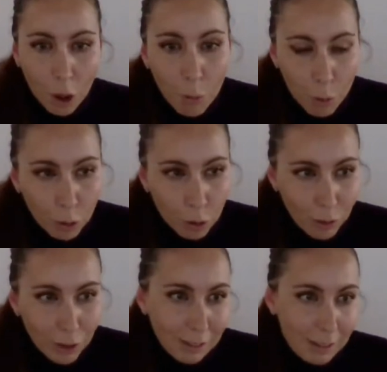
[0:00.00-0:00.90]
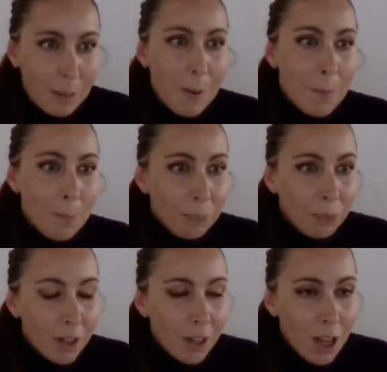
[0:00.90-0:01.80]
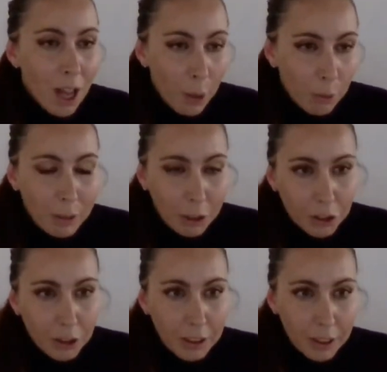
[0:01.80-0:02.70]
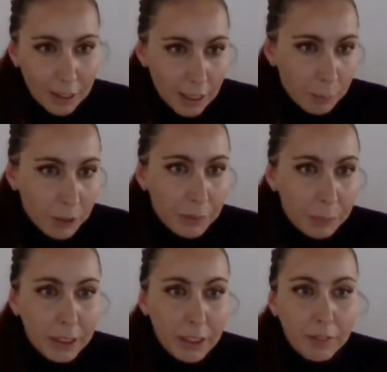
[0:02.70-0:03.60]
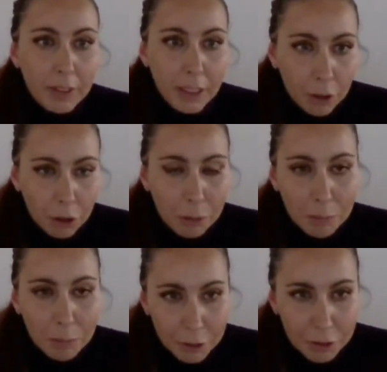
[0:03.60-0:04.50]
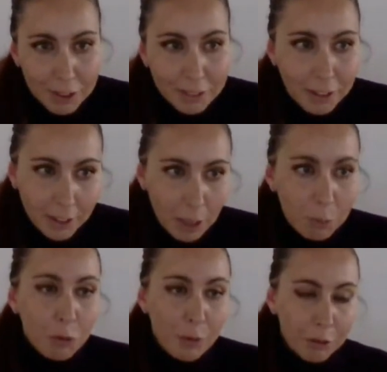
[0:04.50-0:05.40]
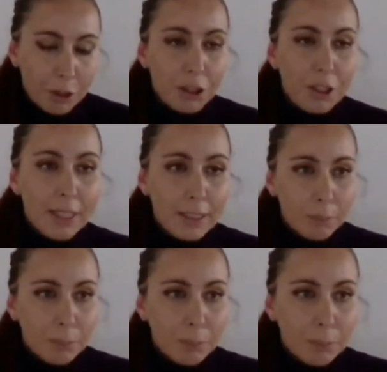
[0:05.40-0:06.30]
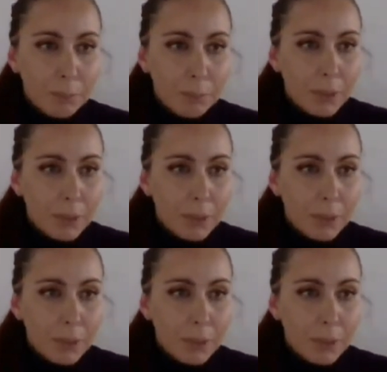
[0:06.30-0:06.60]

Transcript: the opportunity. I'll mention here the last perspective, the economic migrant. This type of migration has been